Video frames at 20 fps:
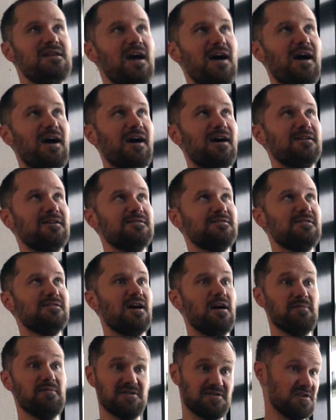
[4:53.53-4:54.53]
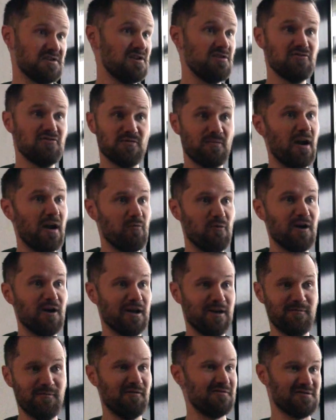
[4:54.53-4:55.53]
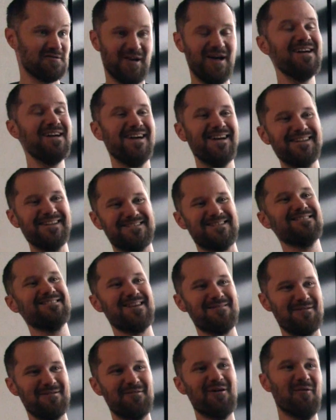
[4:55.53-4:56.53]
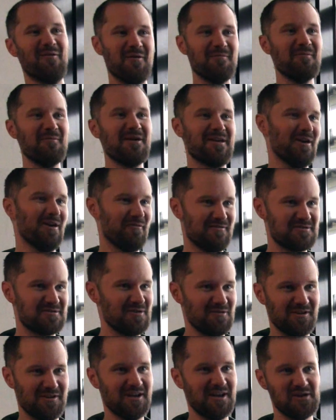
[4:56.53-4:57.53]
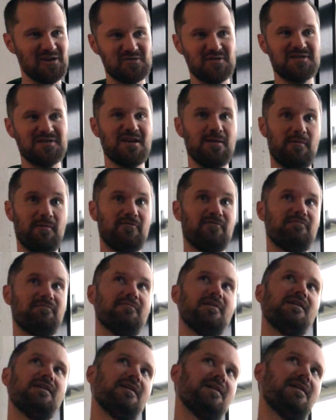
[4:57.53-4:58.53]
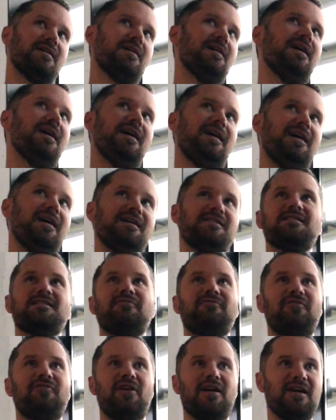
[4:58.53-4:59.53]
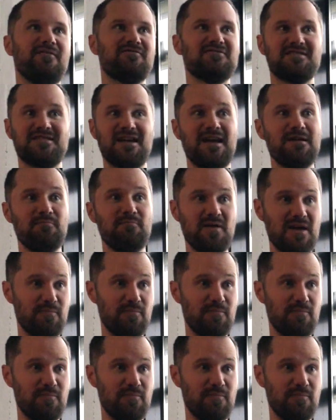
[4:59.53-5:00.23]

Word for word: yeah, I mean, there's a huge amount of work in LibreOffice Online. Don't get me wrong, we've been working on it for 2 years with a team of 5 to 10